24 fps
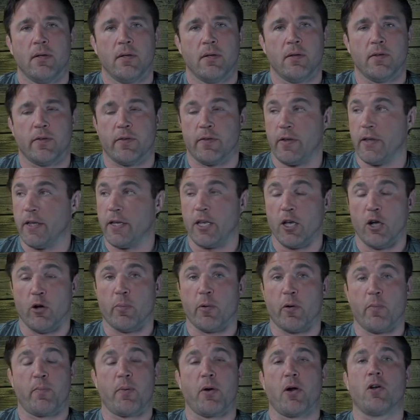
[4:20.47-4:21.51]
See
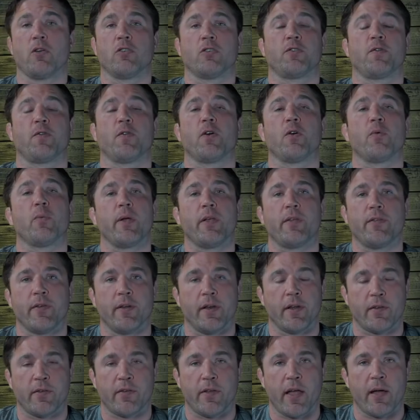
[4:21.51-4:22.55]
Gilbert Burns for a recent
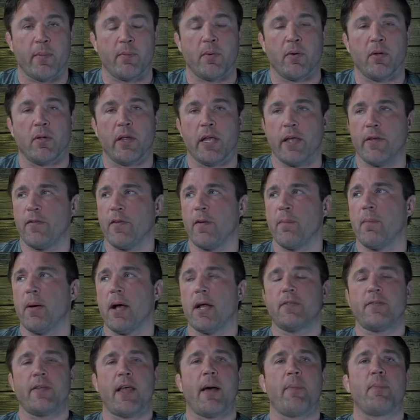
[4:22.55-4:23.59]
example. If and
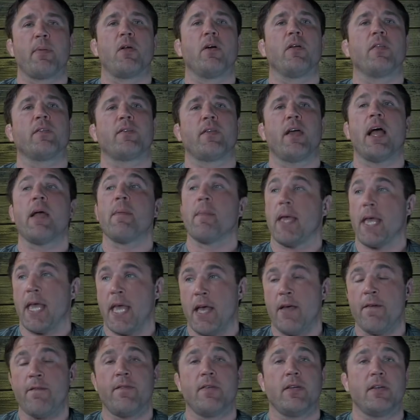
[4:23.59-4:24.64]
buts happen all the time.
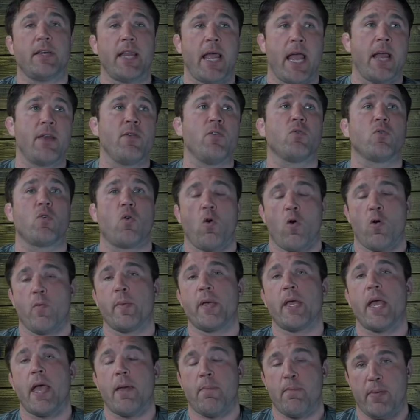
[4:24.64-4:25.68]
If Daniel
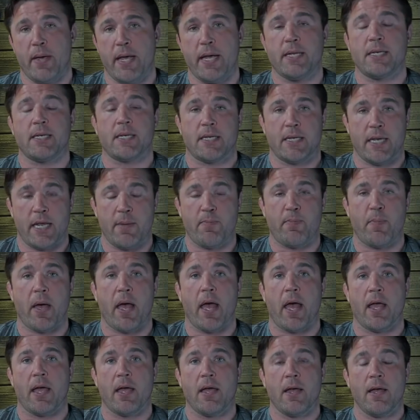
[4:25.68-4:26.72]
Cormier beats
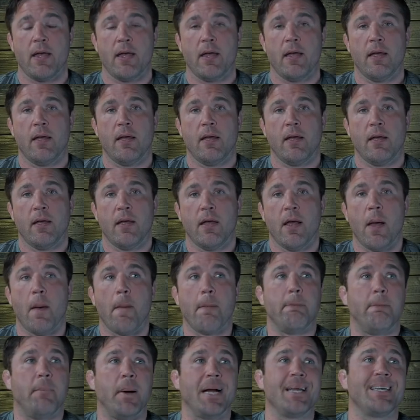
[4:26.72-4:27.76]
Stipe,
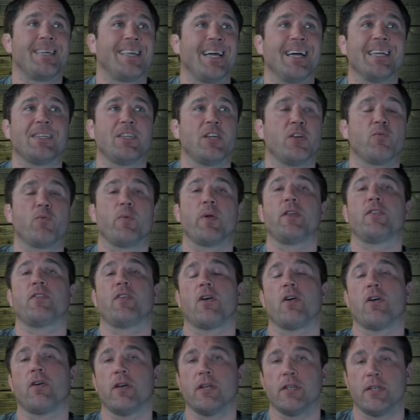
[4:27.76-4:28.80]
but doesn't
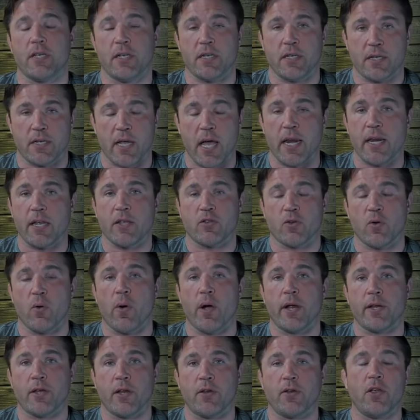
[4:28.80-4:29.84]
return as he said he's
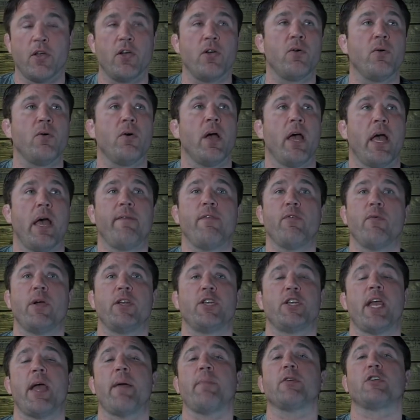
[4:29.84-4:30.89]
going to do, heavyweight
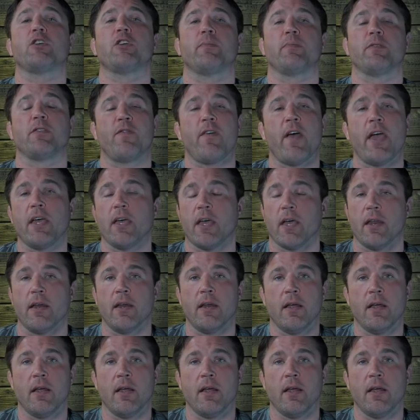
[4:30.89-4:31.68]
championship is vacant.